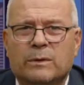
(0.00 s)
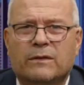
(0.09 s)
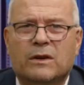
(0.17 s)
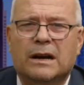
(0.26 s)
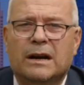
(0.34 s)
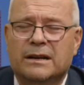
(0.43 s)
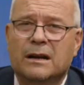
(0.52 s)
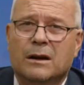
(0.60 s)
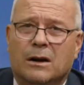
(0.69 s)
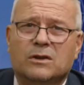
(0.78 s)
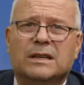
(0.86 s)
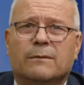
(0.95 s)
We've got
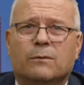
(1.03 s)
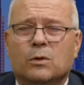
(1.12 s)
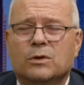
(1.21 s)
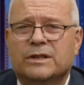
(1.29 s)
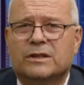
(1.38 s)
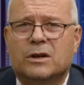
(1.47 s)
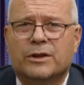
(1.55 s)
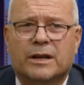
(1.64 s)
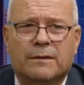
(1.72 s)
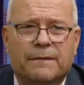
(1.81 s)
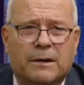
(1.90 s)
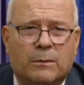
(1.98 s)
our set of rules. It's called the
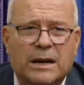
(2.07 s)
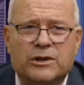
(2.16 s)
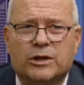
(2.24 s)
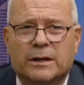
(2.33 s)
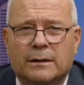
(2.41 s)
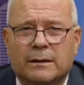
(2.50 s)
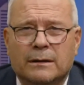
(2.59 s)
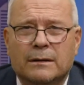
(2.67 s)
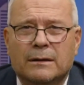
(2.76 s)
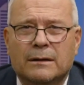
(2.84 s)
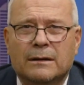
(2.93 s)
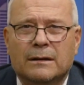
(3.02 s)
Confederation,
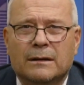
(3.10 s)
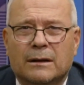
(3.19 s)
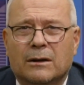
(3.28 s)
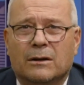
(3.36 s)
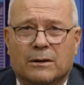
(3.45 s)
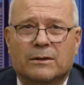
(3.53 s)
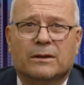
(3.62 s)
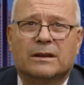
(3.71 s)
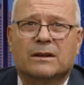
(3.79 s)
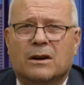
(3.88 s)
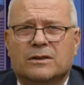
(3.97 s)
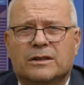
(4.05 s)
or
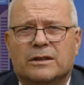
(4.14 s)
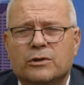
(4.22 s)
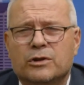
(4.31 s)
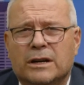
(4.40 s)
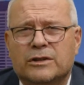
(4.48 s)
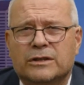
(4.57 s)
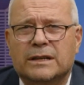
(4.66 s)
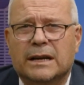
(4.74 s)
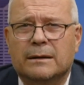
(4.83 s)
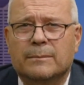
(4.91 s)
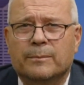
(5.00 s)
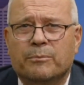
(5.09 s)
the Constitution, I should say.
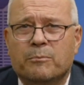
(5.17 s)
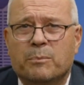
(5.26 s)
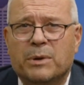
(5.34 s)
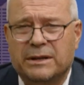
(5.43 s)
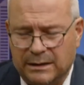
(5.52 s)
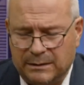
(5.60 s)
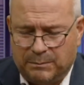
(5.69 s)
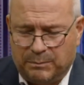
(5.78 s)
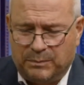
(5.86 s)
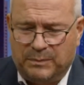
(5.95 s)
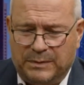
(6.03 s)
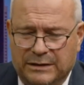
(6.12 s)
But
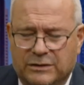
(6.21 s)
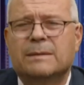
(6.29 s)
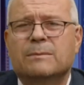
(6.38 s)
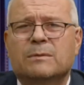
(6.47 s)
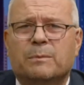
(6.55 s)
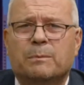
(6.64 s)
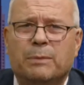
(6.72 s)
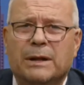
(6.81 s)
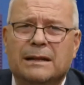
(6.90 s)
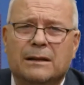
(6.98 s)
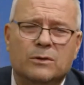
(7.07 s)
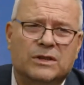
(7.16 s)
they seem to
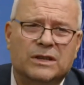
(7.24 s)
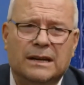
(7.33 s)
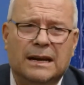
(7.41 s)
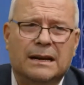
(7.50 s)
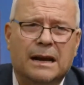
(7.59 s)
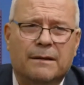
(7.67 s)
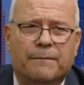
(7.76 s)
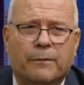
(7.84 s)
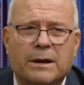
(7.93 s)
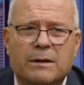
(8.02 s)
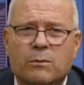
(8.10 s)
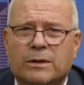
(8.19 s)
play loose and
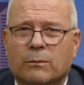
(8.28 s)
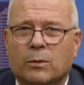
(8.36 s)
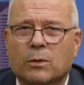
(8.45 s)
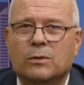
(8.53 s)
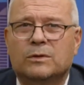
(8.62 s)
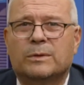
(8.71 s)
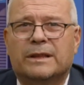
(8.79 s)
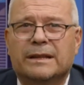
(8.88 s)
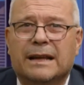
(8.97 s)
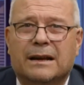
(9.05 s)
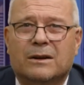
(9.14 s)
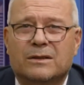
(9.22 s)
free with the rules within
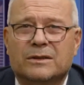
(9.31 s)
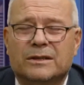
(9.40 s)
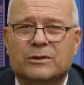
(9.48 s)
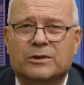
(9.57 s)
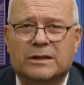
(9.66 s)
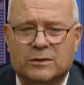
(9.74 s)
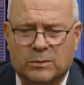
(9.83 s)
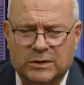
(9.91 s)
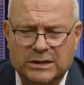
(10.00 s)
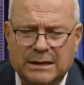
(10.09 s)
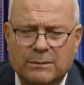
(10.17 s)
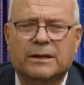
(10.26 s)
that Constitution, as we're
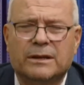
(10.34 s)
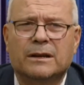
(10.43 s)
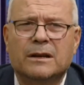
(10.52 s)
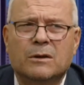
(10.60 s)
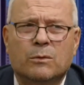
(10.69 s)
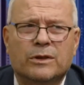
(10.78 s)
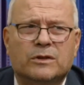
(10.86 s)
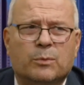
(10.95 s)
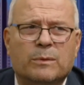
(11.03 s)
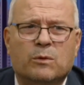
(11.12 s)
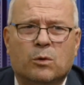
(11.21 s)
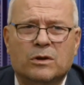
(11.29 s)
seeing when the
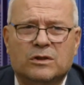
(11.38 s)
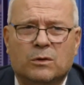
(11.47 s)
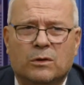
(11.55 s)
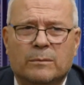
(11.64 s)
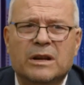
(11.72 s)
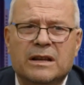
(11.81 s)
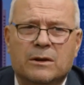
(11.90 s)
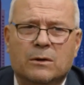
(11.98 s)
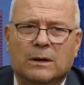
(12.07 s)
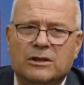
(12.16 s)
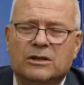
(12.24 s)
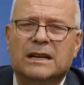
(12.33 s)
Supreme Court told them your
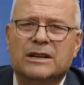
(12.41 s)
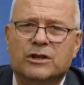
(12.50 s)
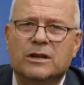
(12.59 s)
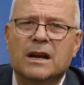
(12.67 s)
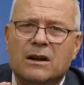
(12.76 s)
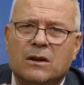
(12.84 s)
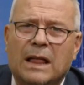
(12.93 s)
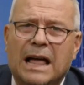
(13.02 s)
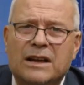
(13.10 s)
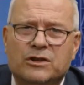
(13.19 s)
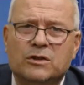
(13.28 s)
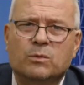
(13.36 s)
legislation
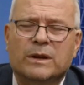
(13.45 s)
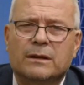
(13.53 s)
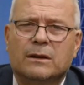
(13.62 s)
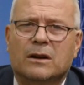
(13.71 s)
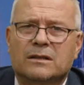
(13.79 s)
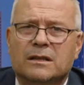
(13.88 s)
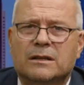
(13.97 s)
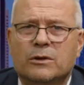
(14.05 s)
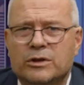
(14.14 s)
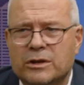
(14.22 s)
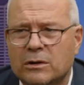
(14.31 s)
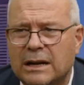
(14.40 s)
clashes with the
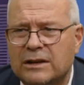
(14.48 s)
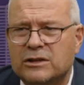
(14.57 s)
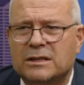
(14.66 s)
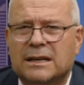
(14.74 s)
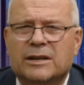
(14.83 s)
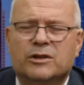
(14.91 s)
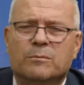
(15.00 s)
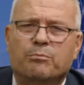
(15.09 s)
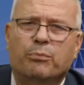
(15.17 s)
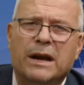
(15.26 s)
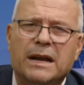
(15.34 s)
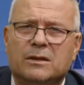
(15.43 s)
Constitution. Your legislation
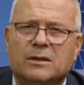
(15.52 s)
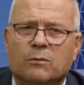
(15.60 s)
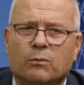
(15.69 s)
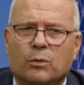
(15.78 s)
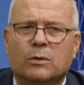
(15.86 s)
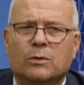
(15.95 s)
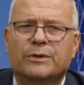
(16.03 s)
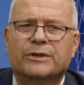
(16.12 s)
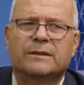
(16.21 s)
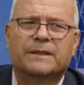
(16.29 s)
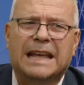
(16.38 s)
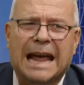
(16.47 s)
breaks the rules
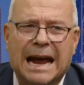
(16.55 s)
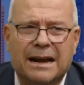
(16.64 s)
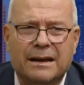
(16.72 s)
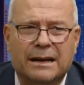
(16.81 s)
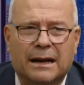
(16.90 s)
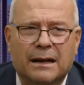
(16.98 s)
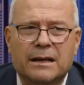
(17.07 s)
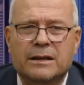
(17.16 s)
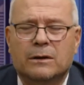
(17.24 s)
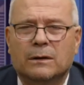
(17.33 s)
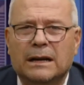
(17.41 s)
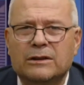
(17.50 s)
of Canada.
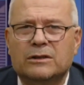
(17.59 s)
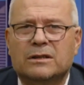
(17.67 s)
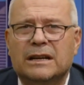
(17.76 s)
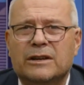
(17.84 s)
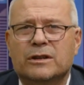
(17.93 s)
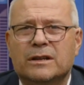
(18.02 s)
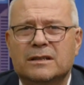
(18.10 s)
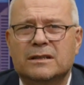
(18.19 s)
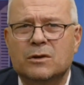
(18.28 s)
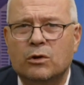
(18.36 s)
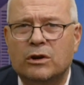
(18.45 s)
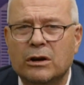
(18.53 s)
Your legislation is
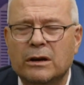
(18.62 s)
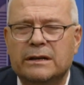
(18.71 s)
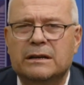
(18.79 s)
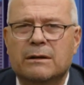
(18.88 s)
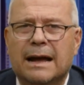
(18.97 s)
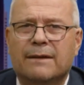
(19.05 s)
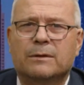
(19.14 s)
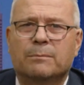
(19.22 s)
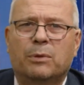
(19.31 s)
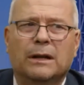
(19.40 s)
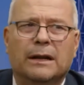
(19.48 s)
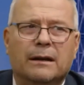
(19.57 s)
no good. You have to
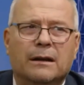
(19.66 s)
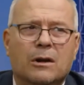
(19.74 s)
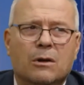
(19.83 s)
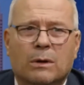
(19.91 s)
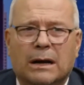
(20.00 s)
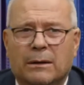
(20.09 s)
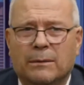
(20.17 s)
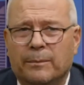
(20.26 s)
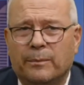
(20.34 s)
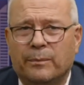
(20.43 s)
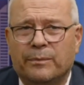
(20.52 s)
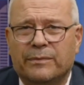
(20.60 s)
pull it. Well,
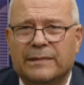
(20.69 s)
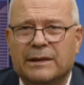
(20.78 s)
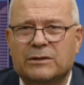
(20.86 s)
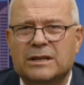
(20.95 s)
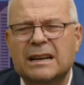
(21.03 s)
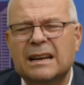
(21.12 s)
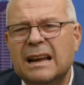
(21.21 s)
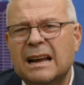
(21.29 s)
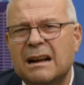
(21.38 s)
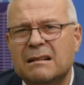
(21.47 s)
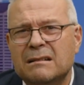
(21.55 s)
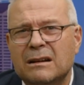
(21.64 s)
they're saying,
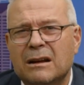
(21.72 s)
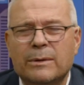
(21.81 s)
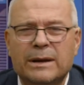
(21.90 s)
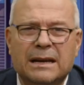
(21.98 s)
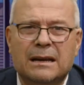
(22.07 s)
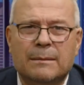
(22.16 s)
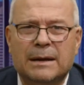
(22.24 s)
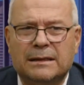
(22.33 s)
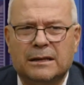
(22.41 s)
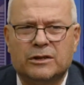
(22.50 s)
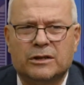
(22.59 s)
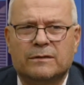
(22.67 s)
no, we can come at
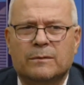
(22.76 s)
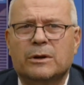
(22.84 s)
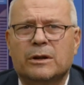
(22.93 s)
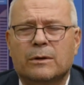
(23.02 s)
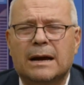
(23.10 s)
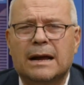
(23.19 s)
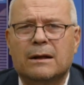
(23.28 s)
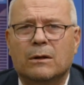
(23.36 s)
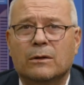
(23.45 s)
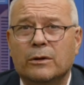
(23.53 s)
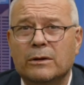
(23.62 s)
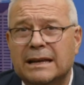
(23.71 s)
this just from another
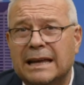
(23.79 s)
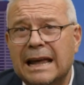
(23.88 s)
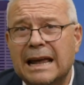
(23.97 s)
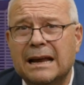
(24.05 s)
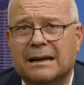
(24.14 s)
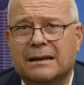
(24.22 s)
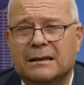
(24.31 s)
angle. No, you can't.